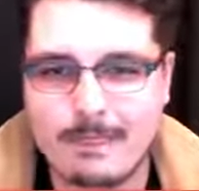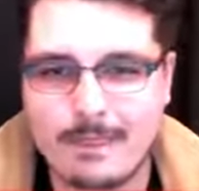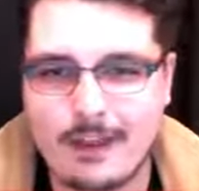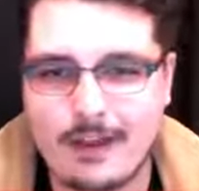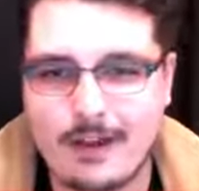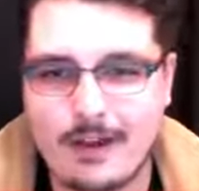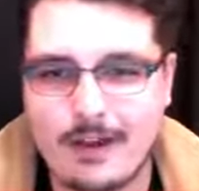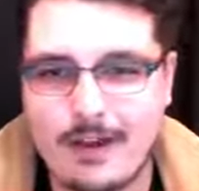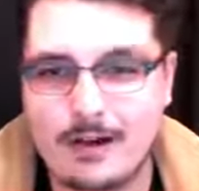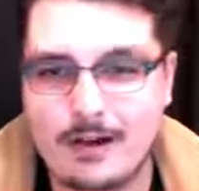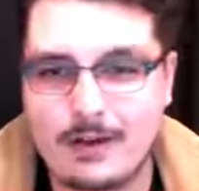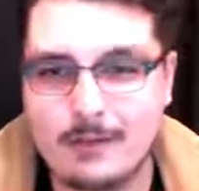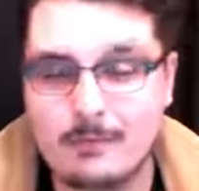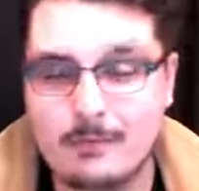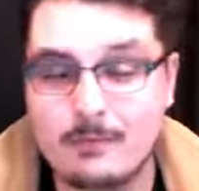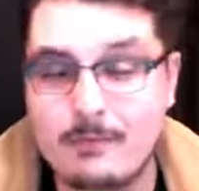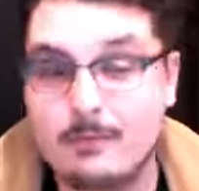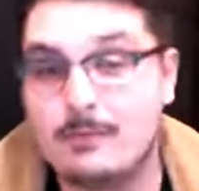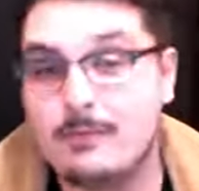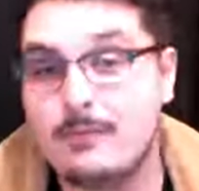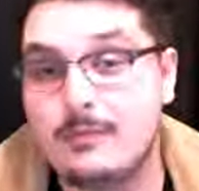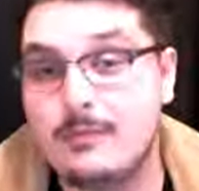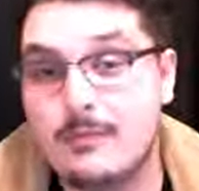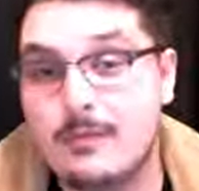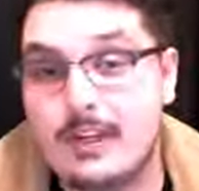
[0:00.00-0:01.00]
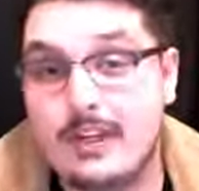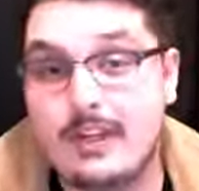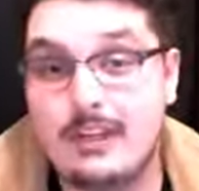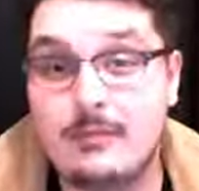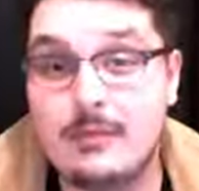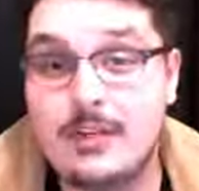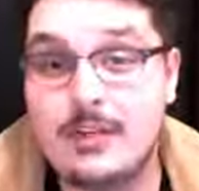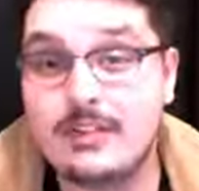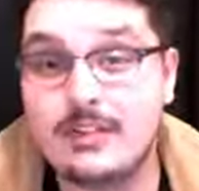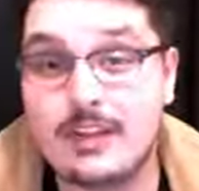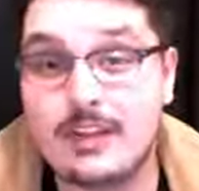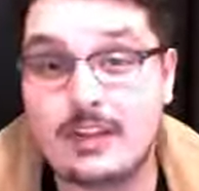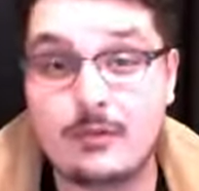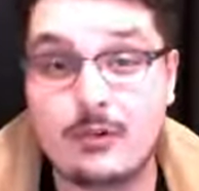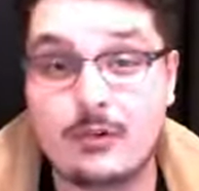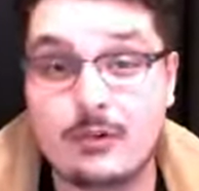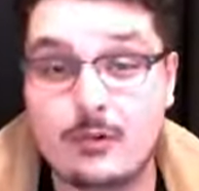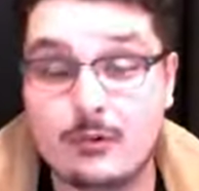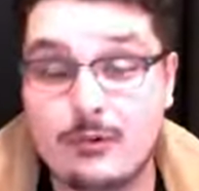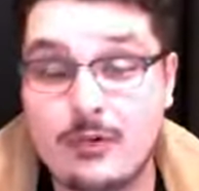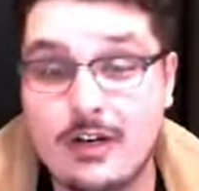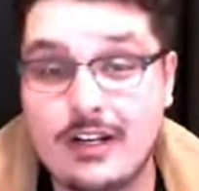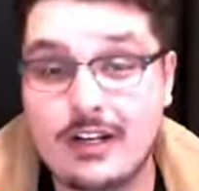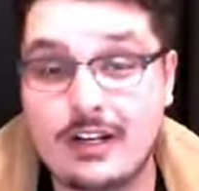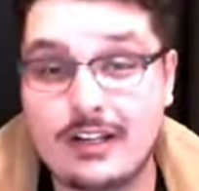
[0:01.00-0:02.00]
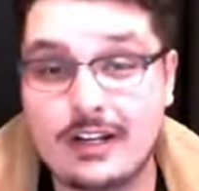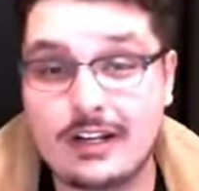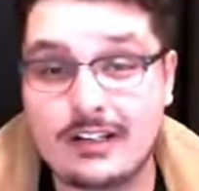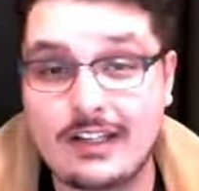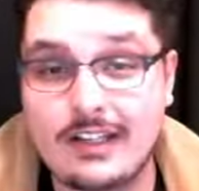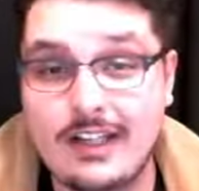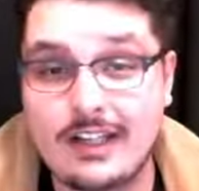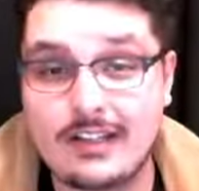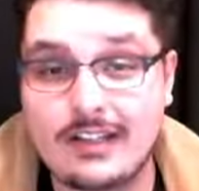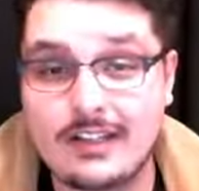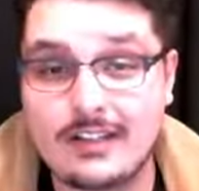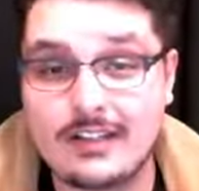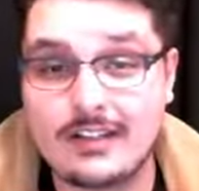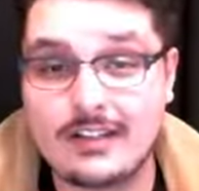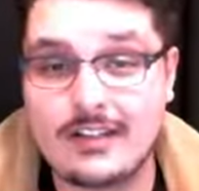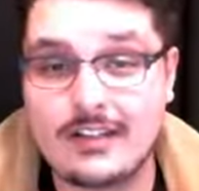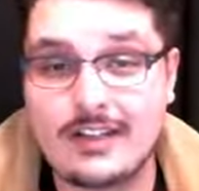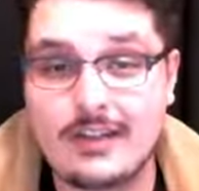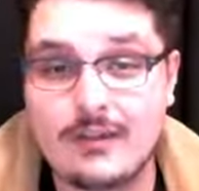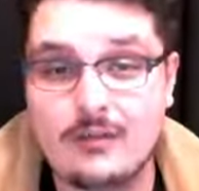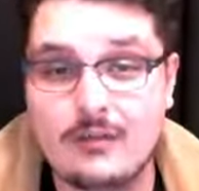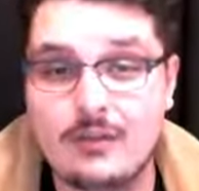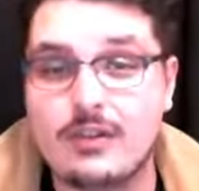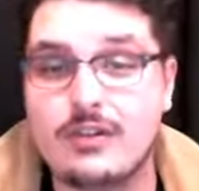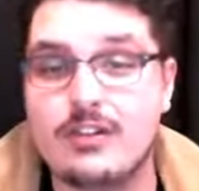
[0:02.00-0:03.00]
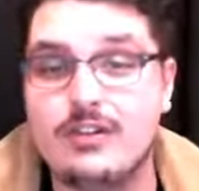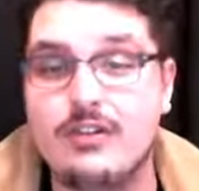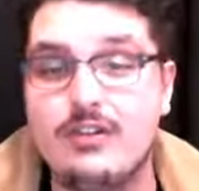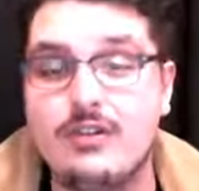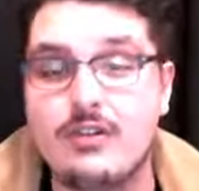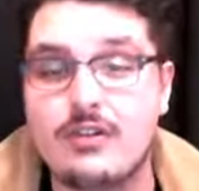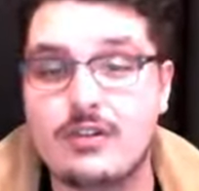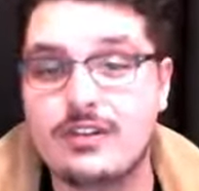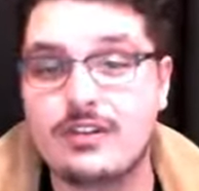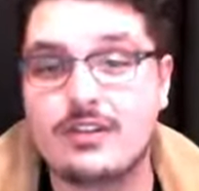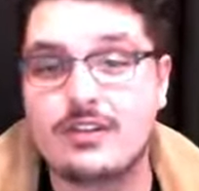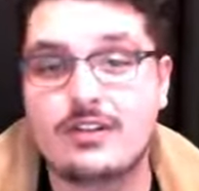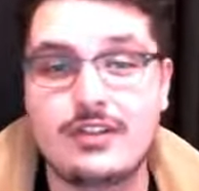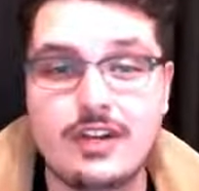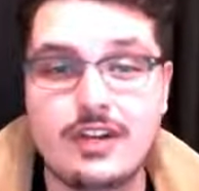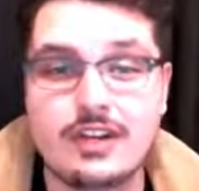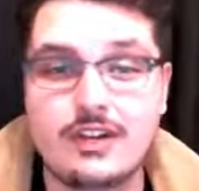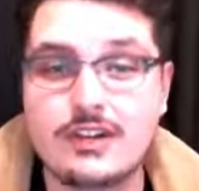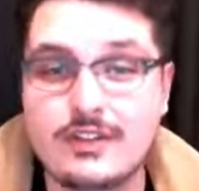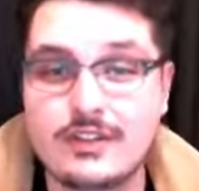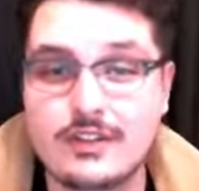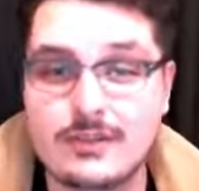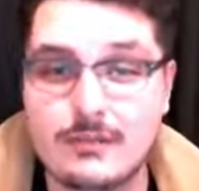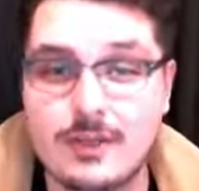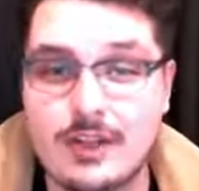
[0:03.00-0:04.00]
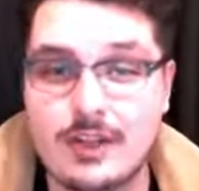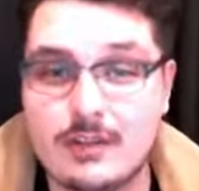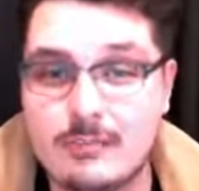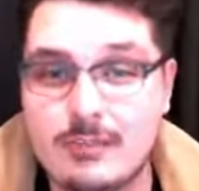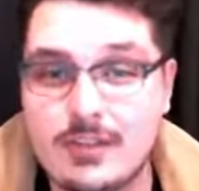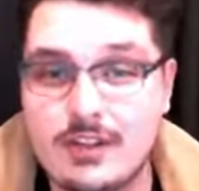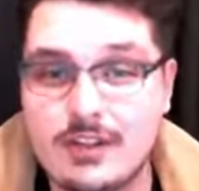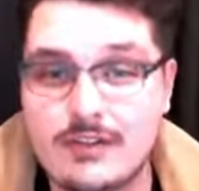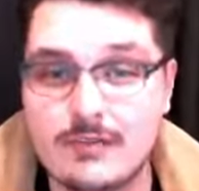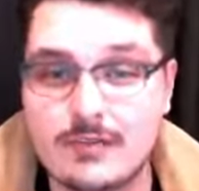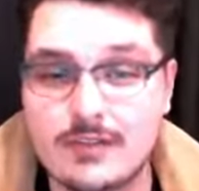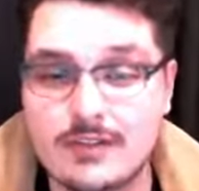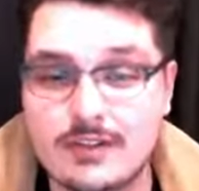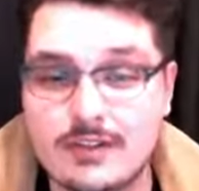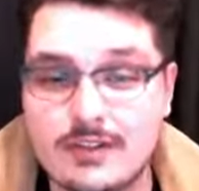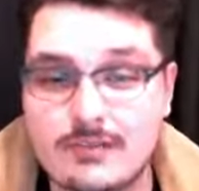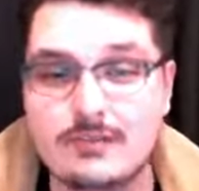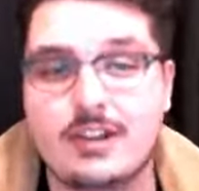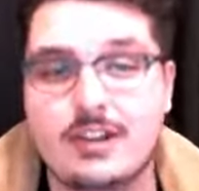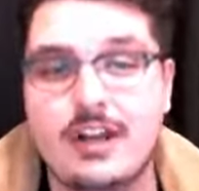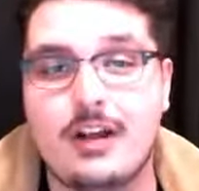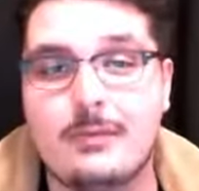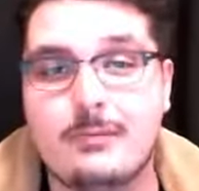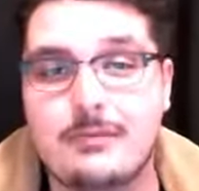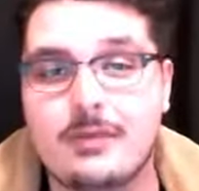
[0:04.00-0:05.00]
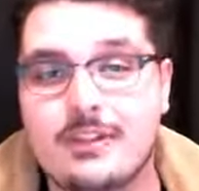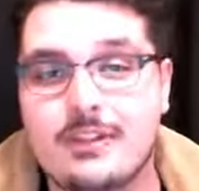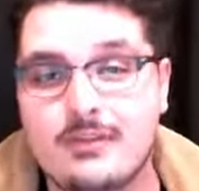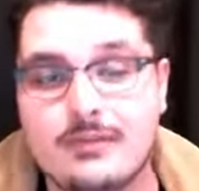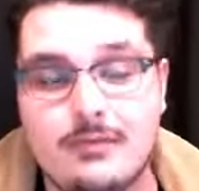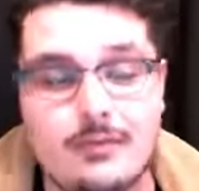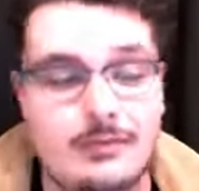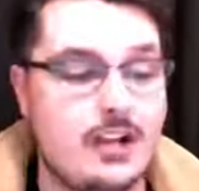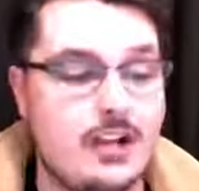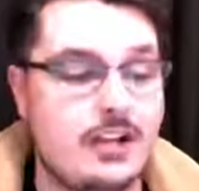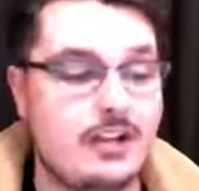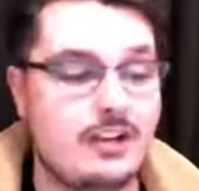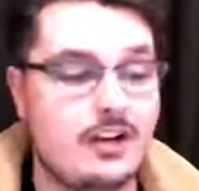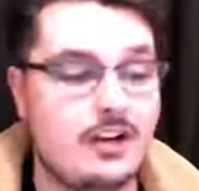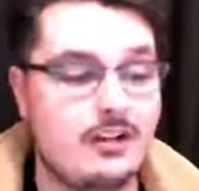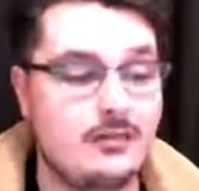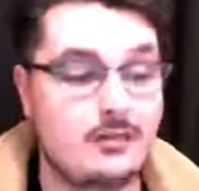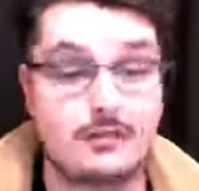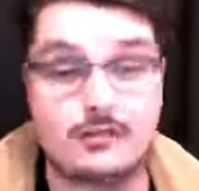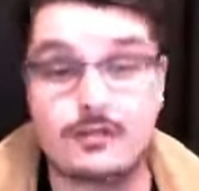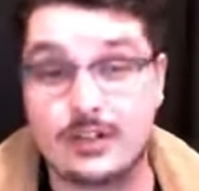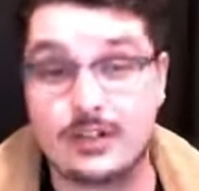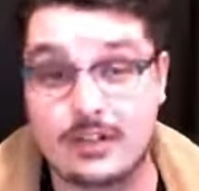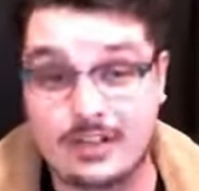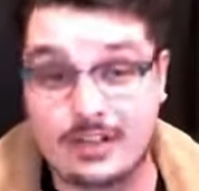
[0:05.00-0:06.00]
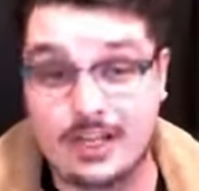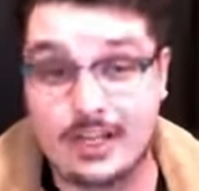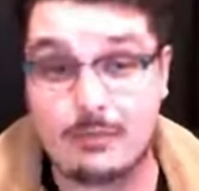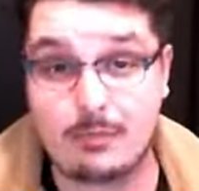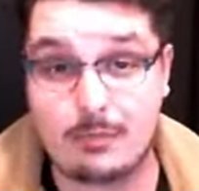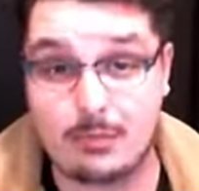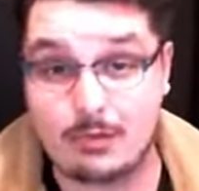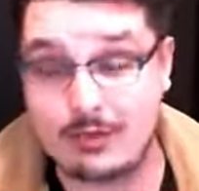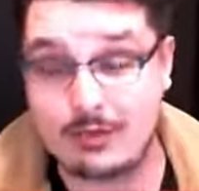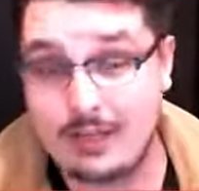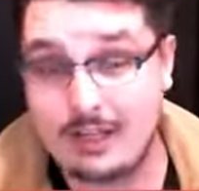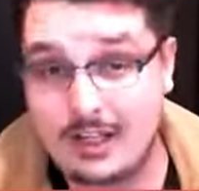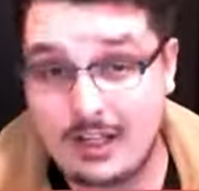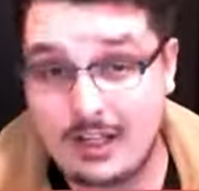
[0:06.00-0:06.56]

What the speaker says: In the meantime, while we're waiting, I'd like to see what your suggestions might be for some topics we might cover. For example,